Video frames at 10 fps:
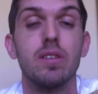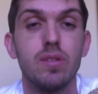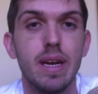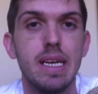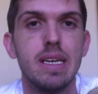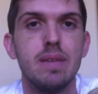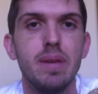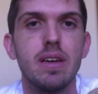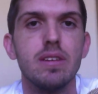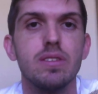graded
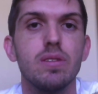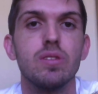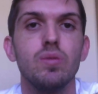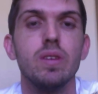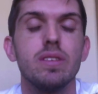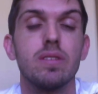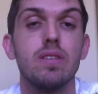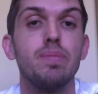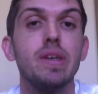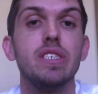because those are the ones that are
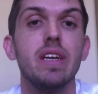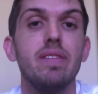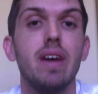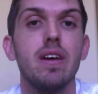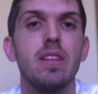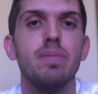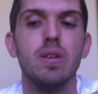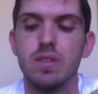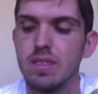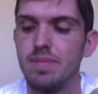going to appreciate and value the
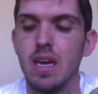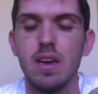most.